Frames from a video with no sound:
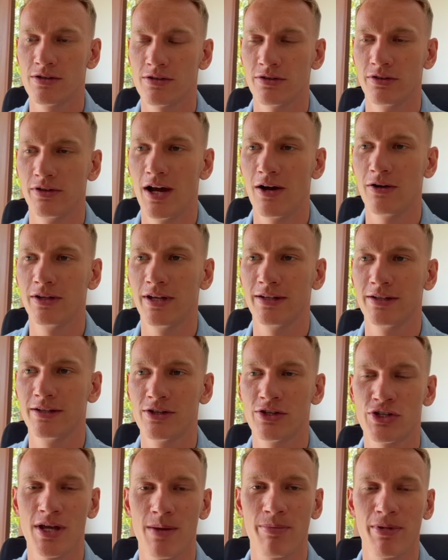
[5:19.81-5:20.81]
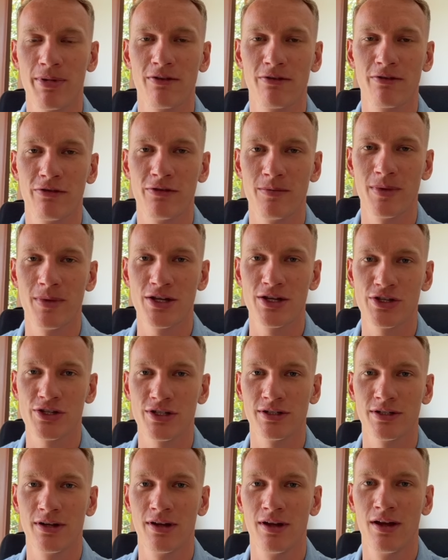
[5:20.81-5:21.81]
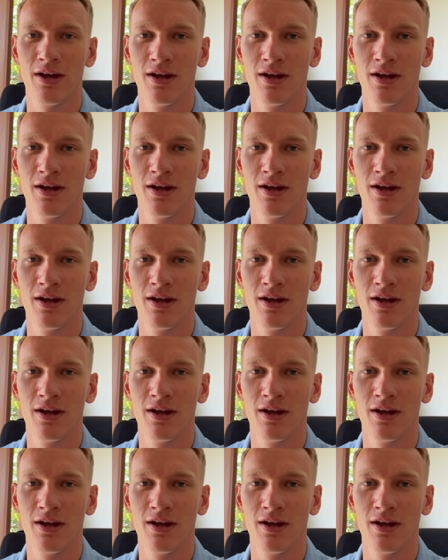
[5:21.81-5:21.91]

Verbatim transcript: So now that the shipping information,